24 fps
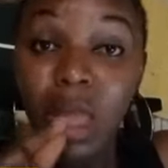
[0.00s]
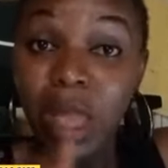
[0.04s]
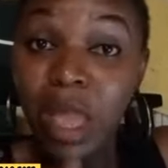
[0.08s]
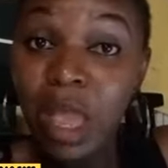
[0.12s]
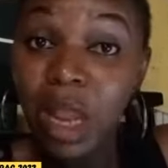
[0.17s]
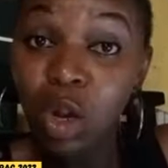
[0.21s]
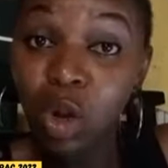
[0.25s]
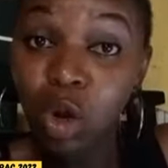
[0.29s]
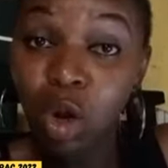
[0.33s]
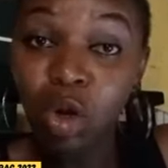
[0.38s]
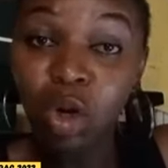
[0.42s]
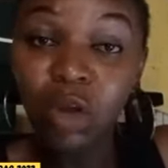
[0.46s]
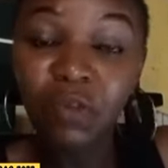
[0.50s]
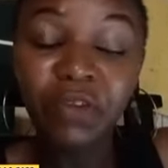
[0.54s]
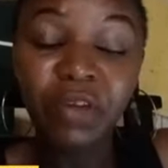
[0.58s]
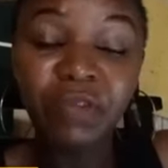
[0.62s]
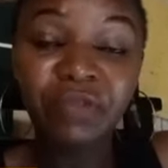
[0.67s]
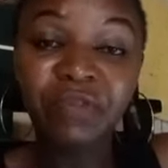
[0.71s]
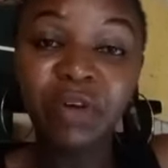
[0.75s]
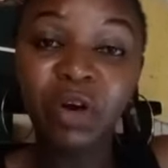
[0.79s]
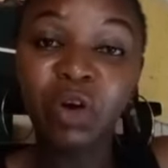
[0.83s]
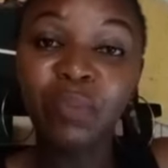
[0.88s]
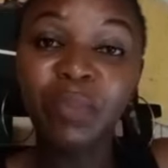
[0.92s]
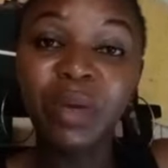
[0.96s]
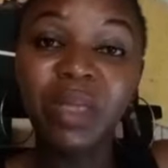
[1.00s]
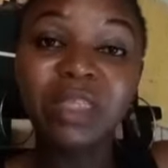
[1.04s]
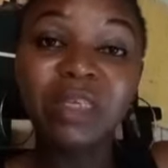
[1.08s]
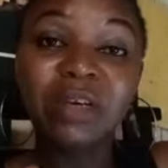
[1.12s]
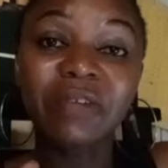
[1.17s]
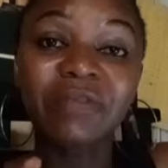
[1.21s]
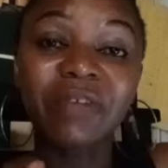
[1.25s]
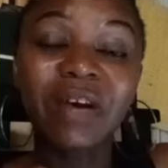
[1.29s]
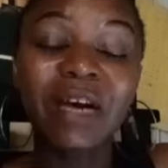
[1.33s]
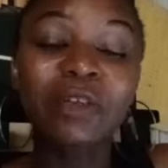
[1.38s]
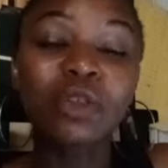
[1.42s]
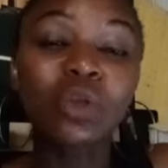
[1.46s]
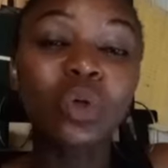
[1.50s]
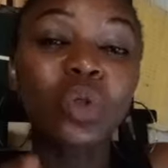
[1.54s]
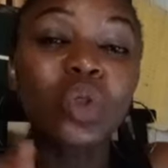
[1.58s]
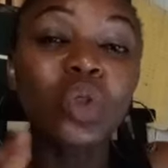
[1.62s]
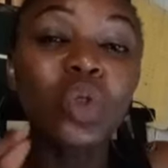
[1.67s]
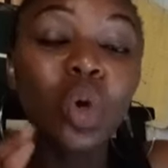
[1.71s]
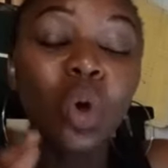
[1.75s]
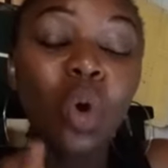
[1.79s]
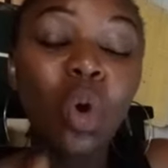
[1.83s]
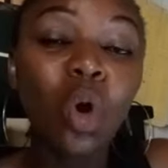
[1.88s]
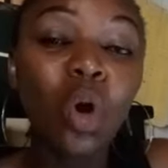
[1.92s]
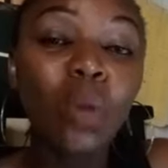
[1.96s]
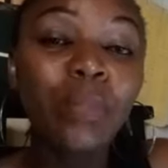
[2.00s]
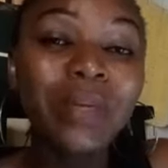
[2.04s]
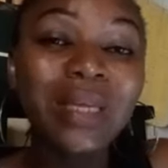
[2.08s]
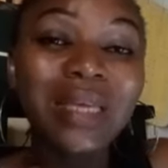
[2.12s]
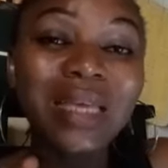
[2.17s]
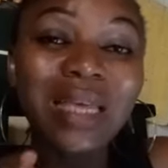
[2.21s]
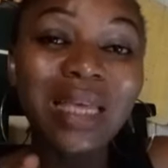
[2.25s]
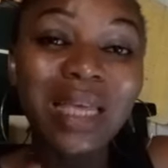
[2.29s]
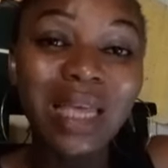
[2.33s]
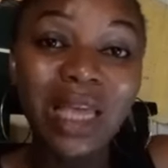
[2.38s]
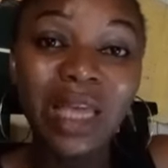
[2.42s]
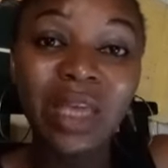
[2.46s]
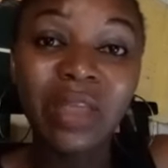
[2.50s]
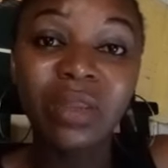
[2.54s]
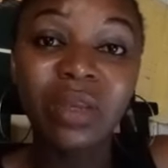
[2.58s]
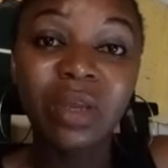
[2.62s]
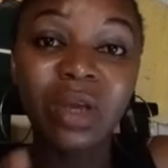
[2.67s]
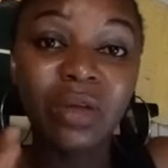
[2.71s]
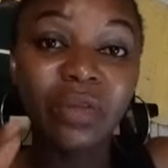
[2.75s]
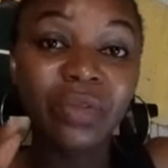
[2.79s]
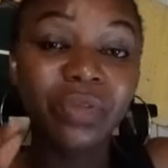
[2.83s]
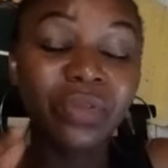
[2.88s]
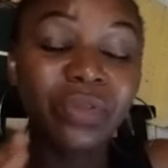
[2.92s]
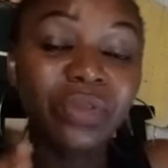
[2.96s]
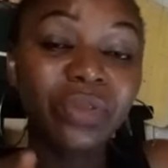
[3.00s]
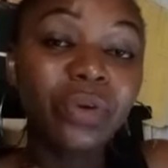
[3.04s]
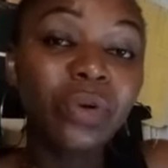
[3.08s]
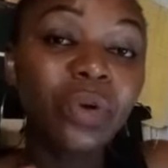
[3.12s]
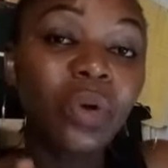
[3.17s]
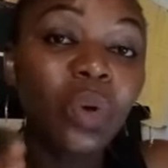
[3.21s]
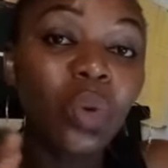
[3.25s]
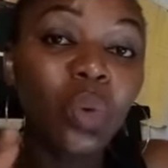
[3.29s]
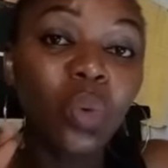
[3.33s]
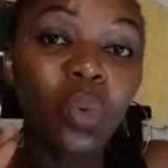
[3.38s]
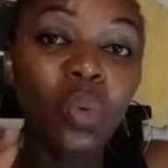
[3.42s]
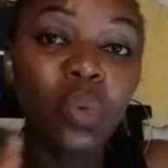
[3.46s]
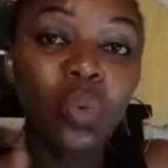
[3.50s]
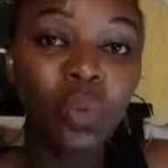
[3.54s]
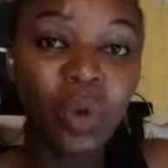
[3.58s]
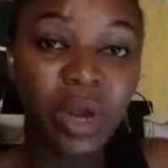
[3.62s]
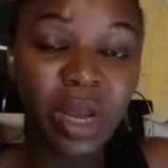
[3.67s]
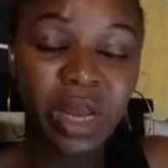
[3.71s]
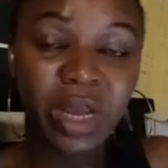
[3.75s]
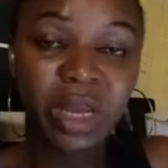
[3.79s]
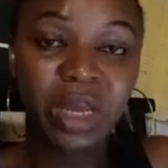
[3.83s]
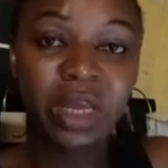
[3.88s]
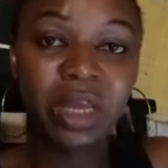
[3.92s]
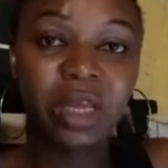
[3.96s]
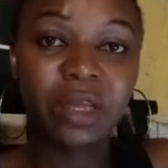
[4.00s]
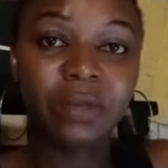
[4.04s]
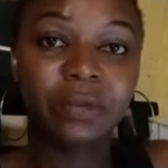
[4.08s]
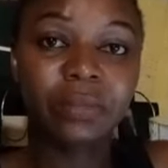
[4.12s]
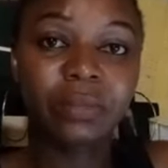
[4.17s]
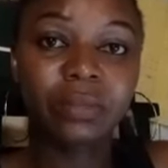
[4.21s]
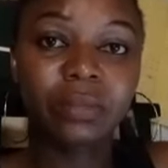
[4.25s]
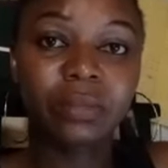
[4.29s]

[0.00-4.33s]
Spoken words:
a lot of environmental factors come in the way.